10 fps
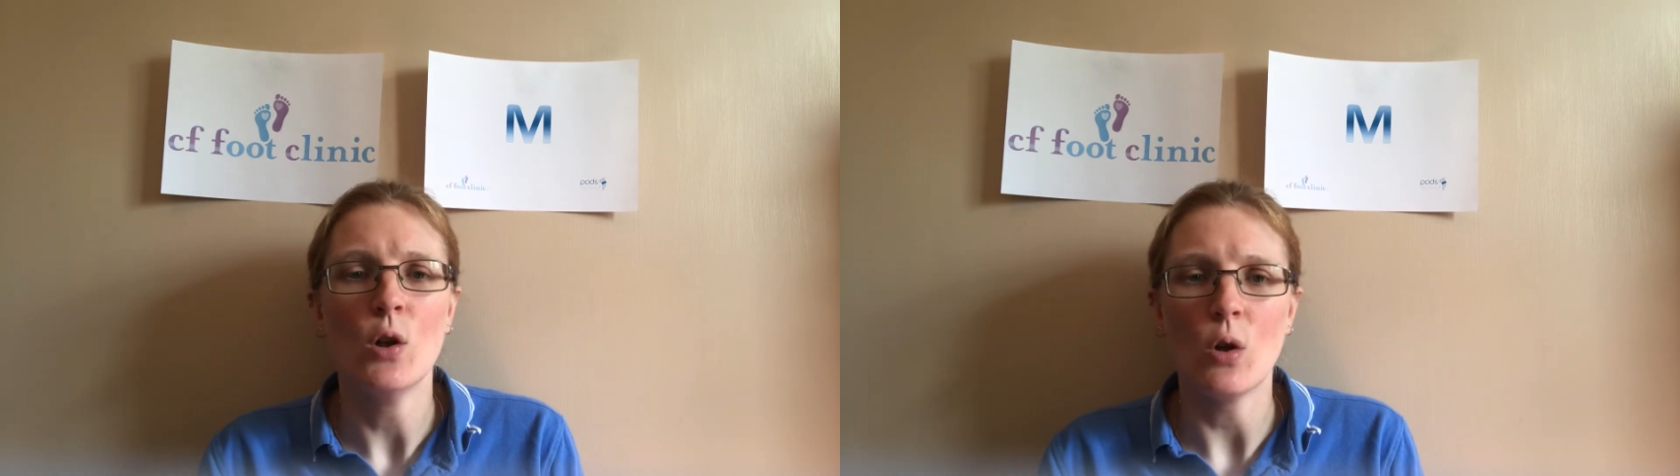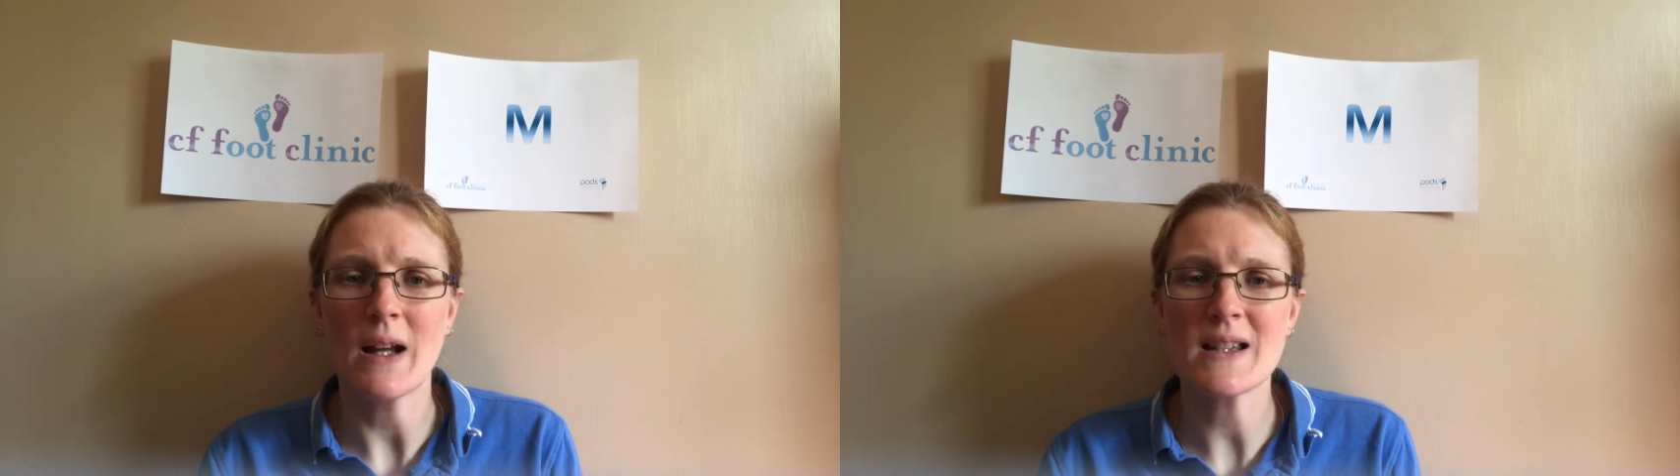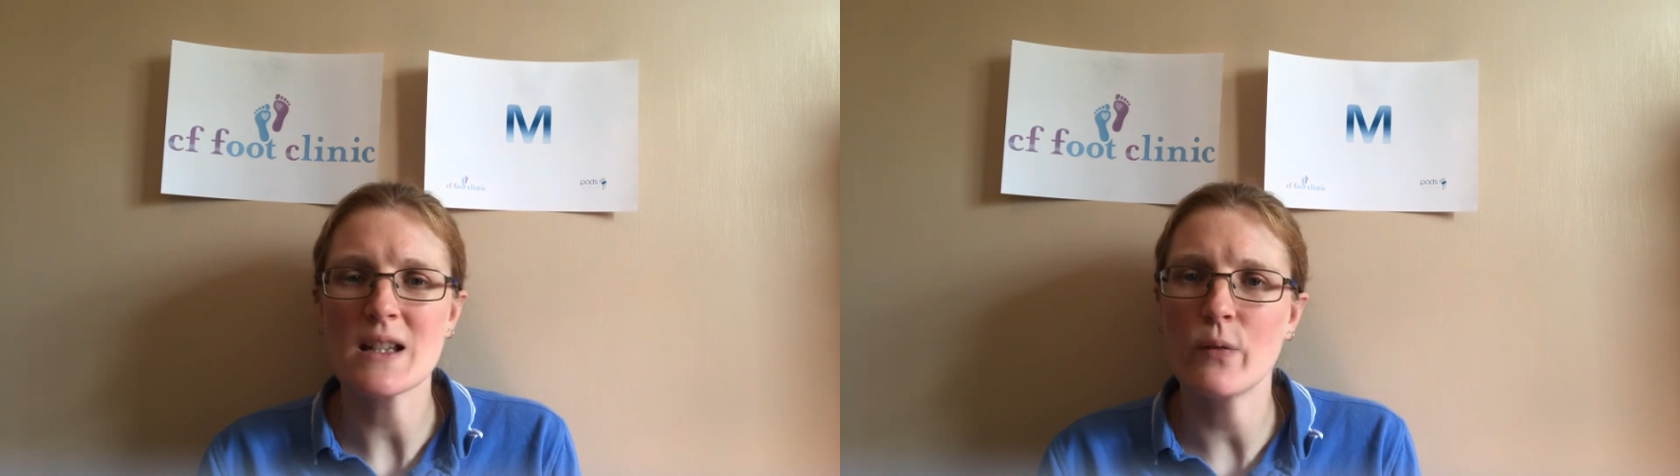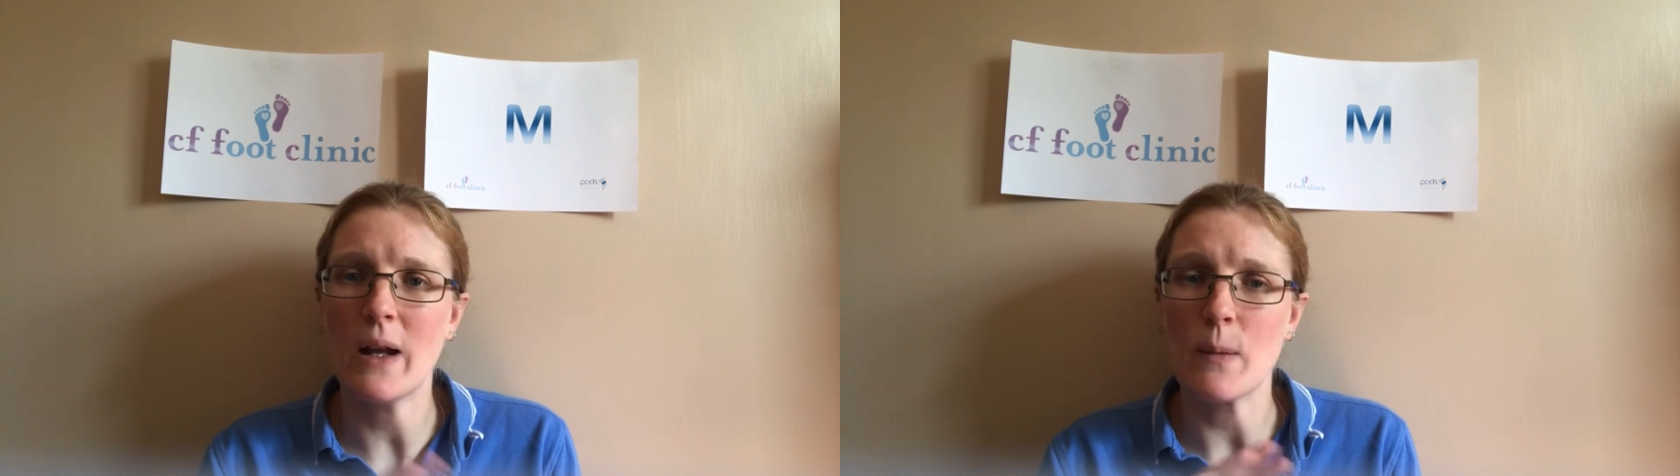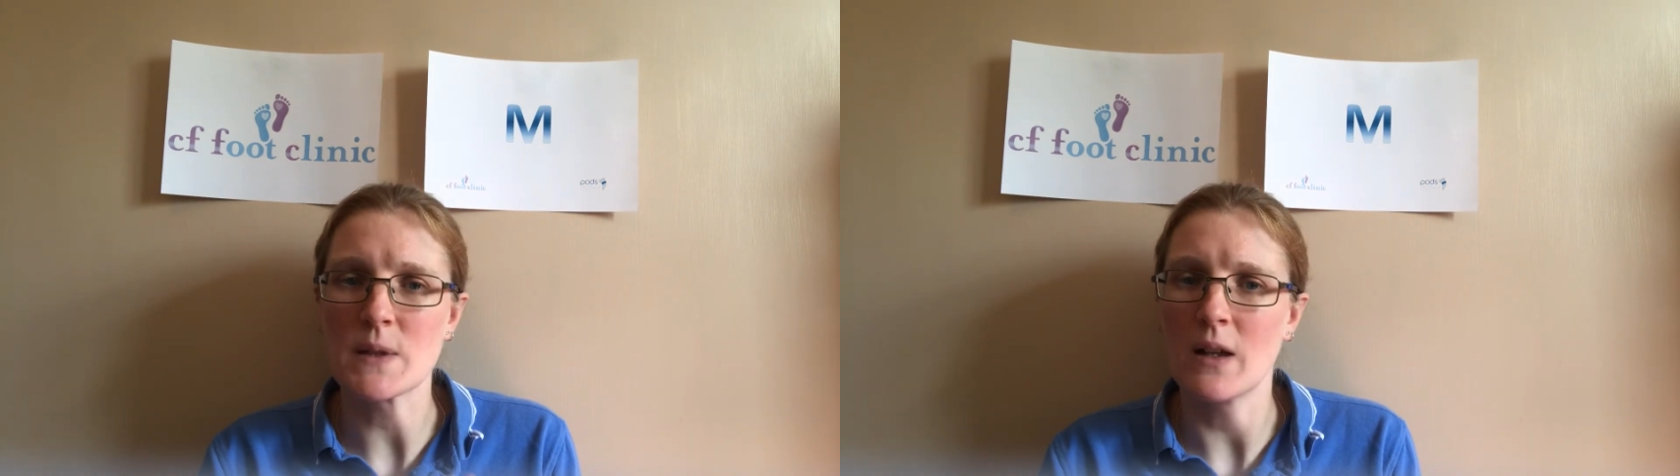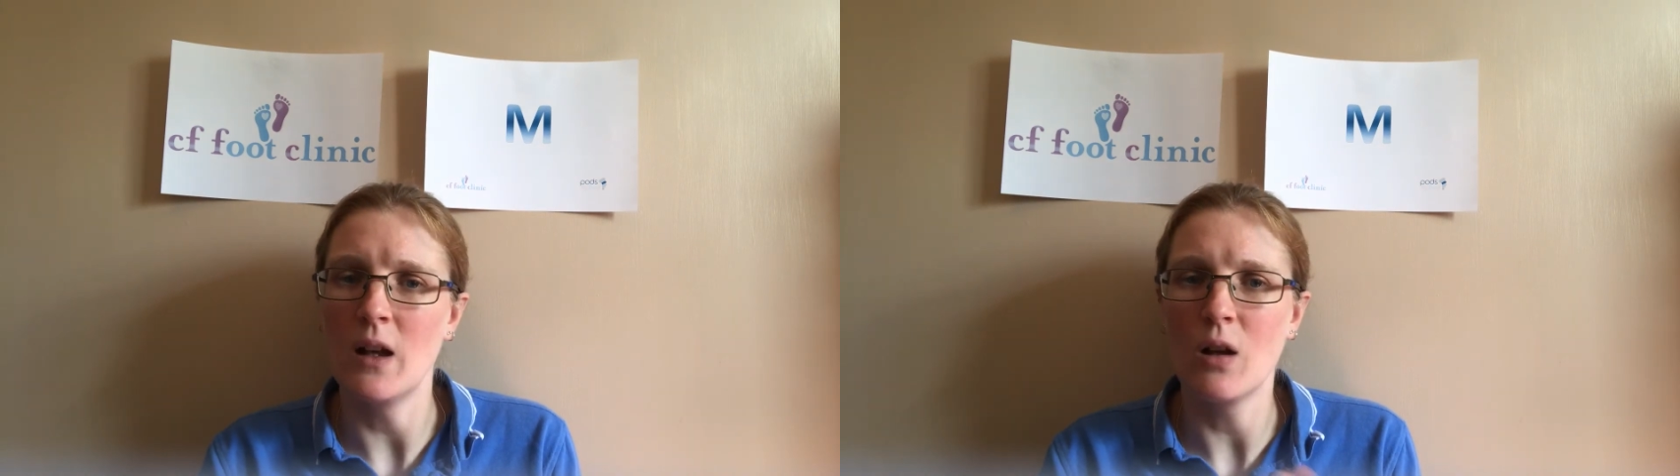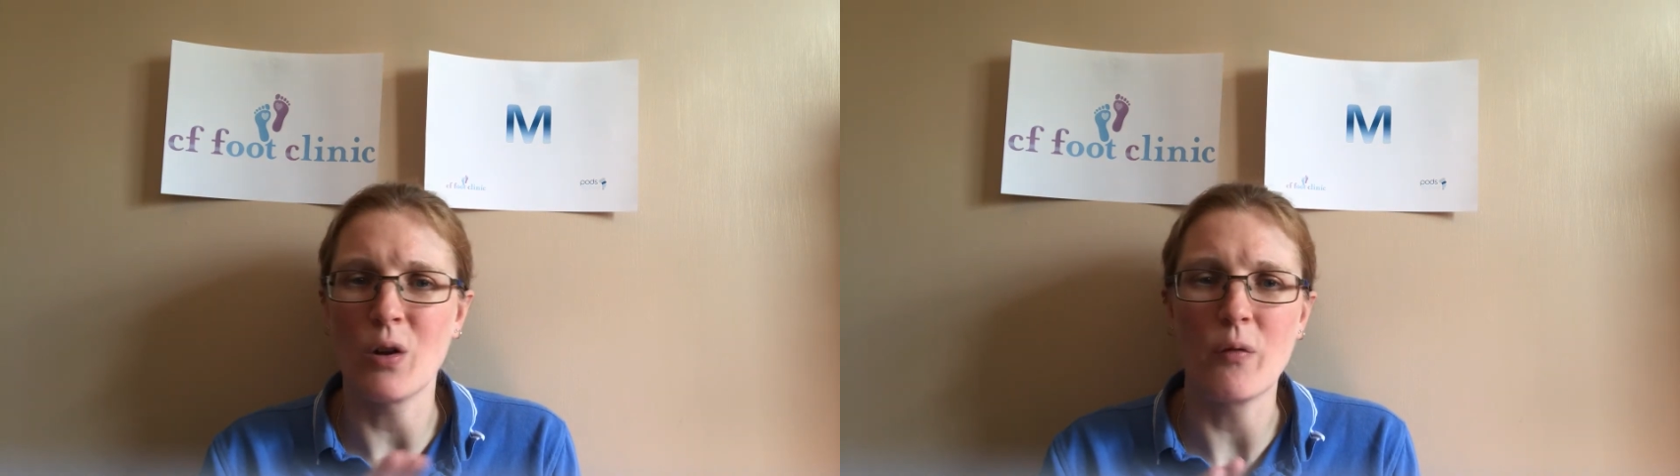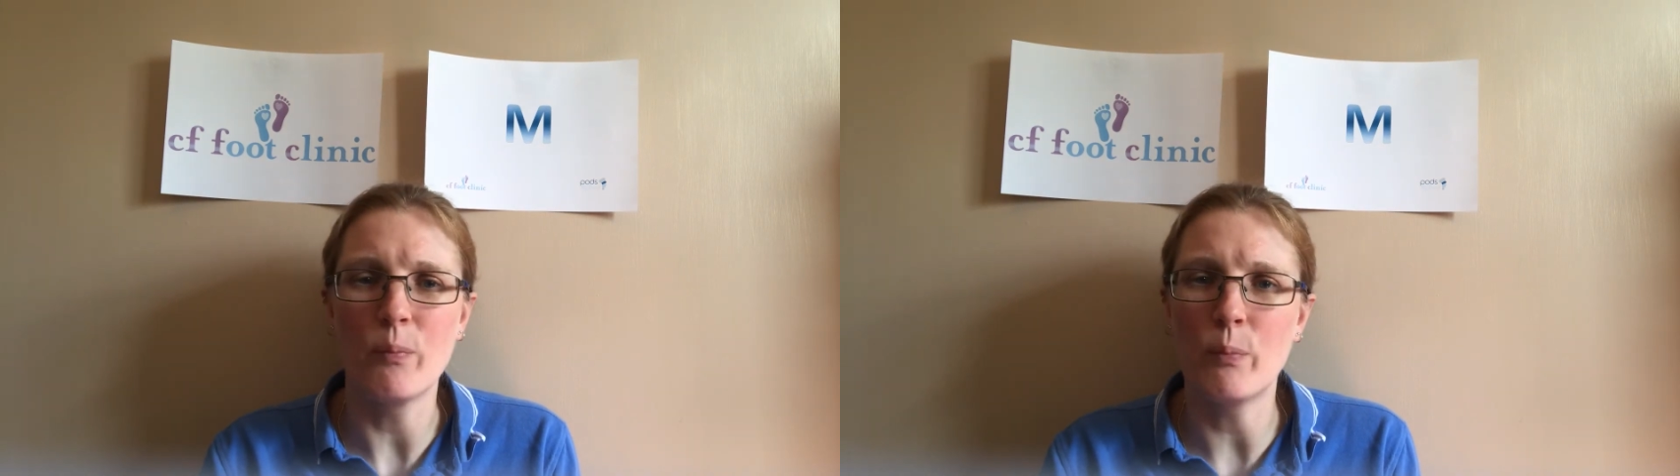Or has it developed a
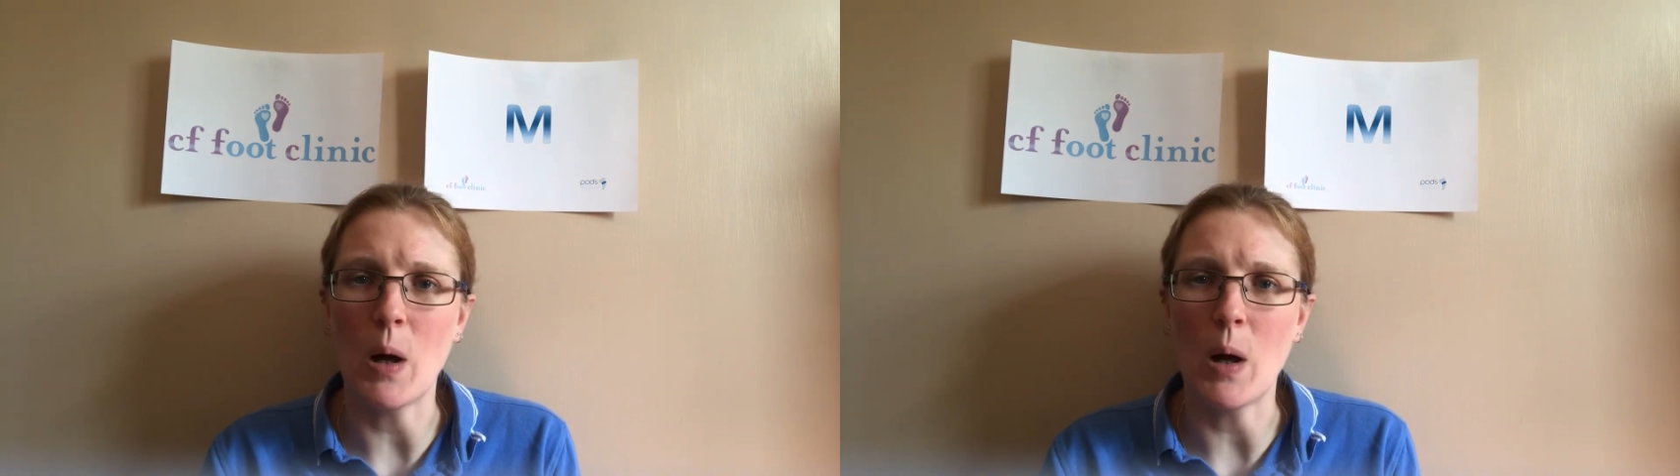lot of